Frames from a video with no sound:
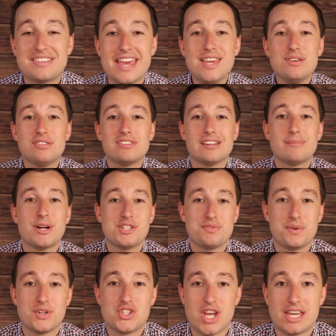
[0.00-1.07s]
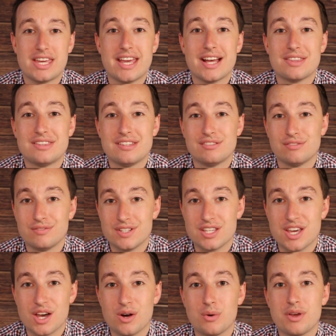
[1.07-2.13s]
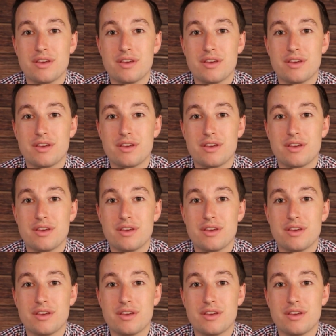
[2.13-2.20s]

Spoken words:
thank you so much for checking out this video.